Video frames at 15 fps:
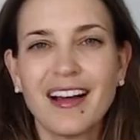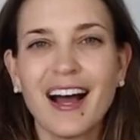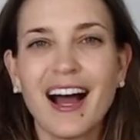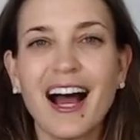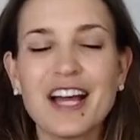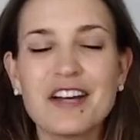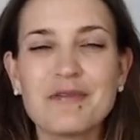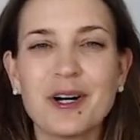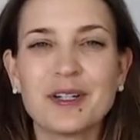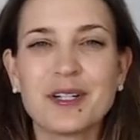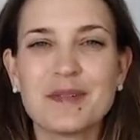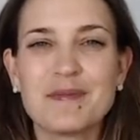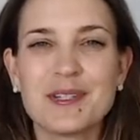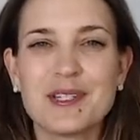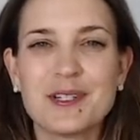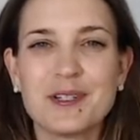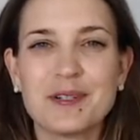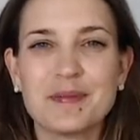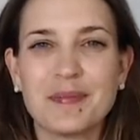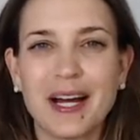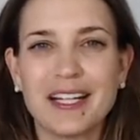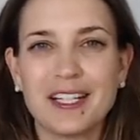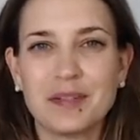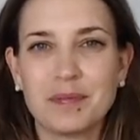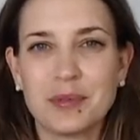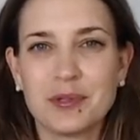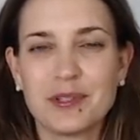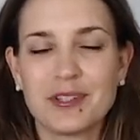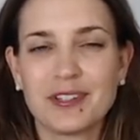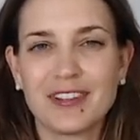Hi, welcome to MindUP
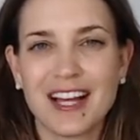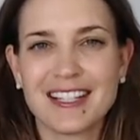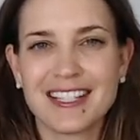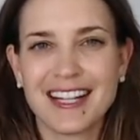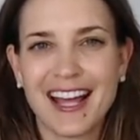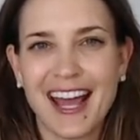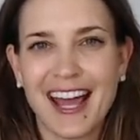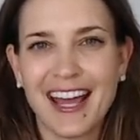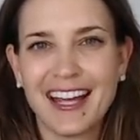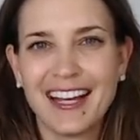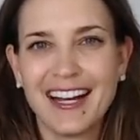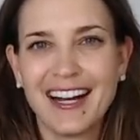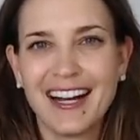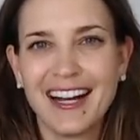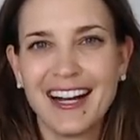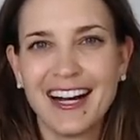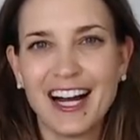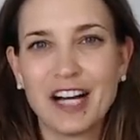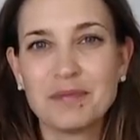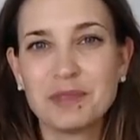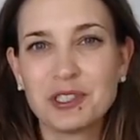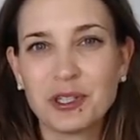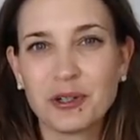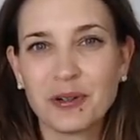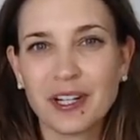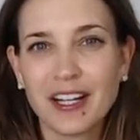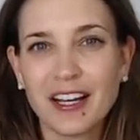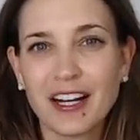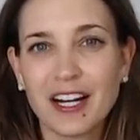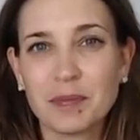Booster Lesson A. I'm
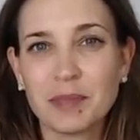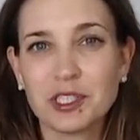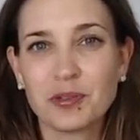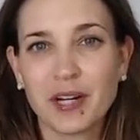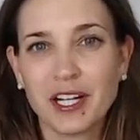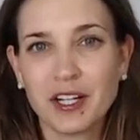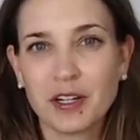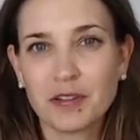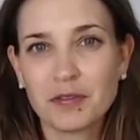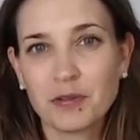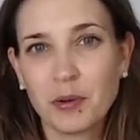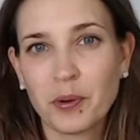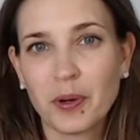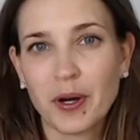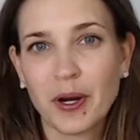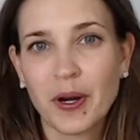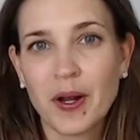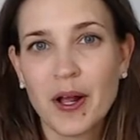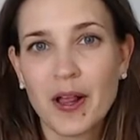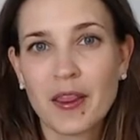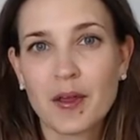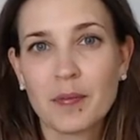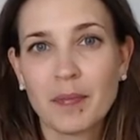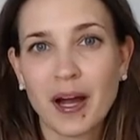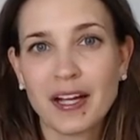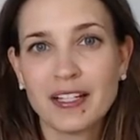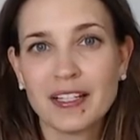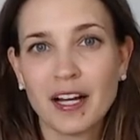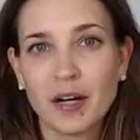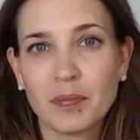Joni and I'm a trainer for the
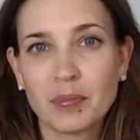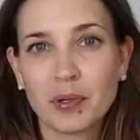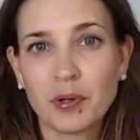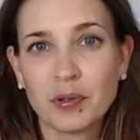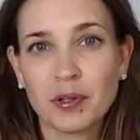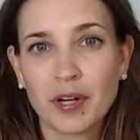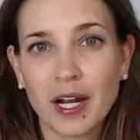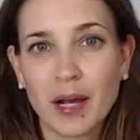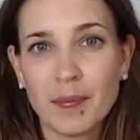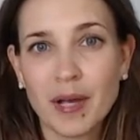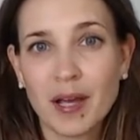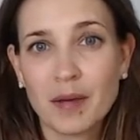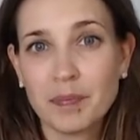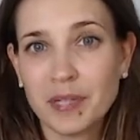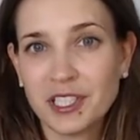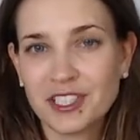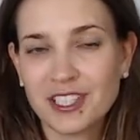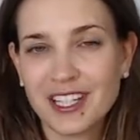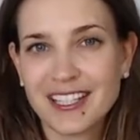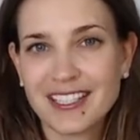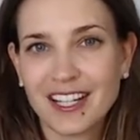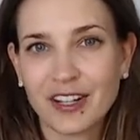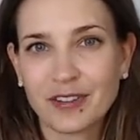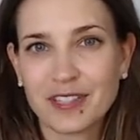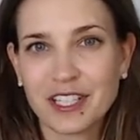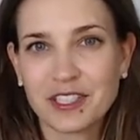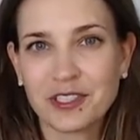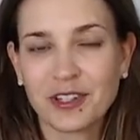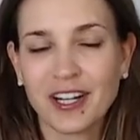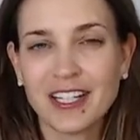MindUP program at Beach Cities Health
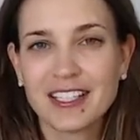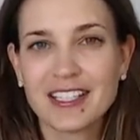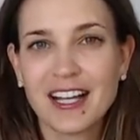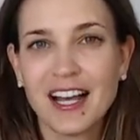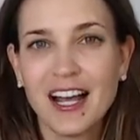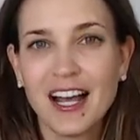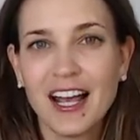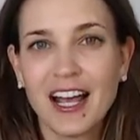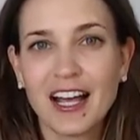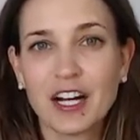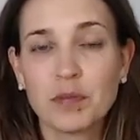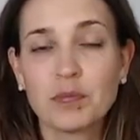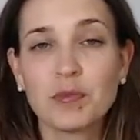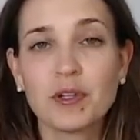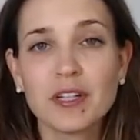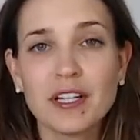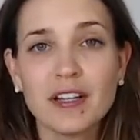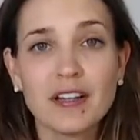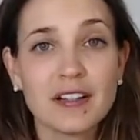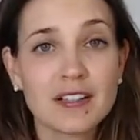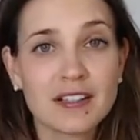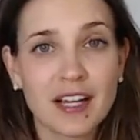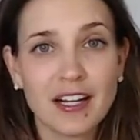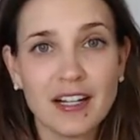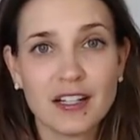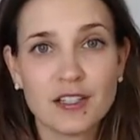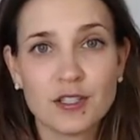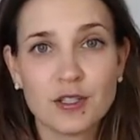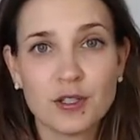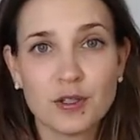District. And I'm really
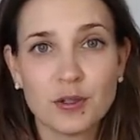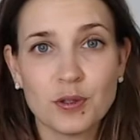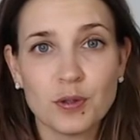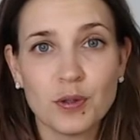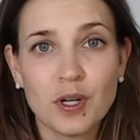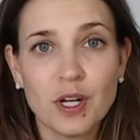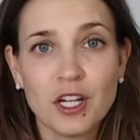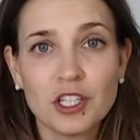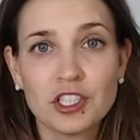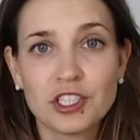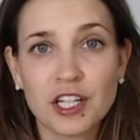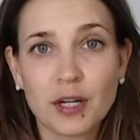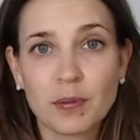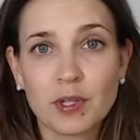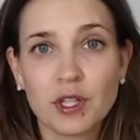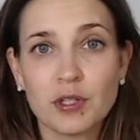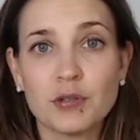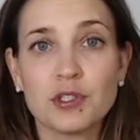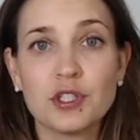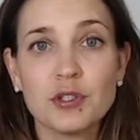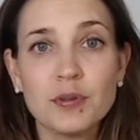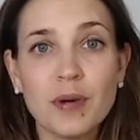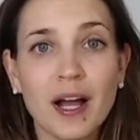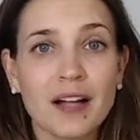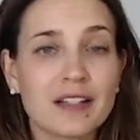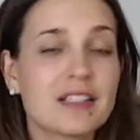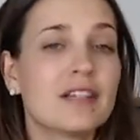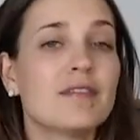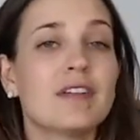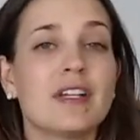excited to share with you 2
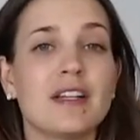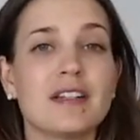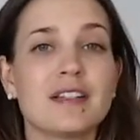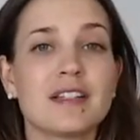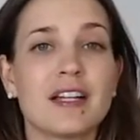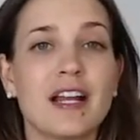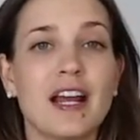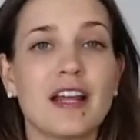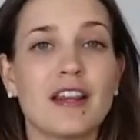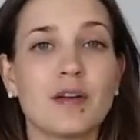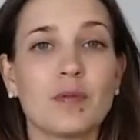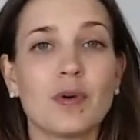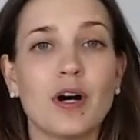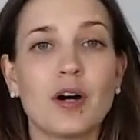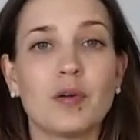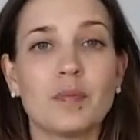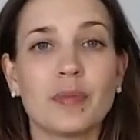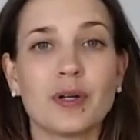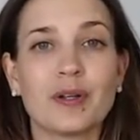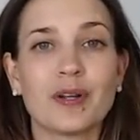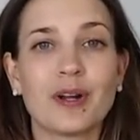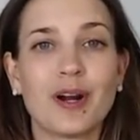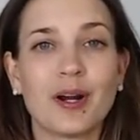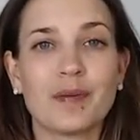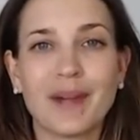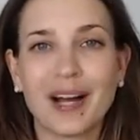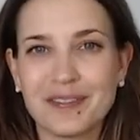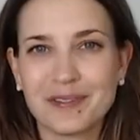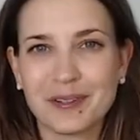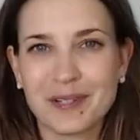activities today that will help build our
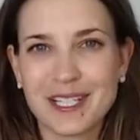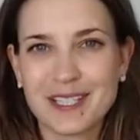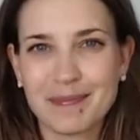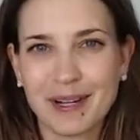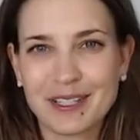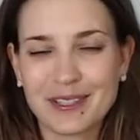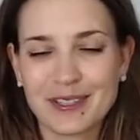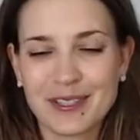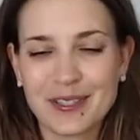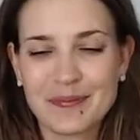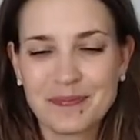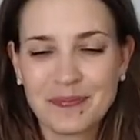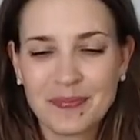mindfulness muscles.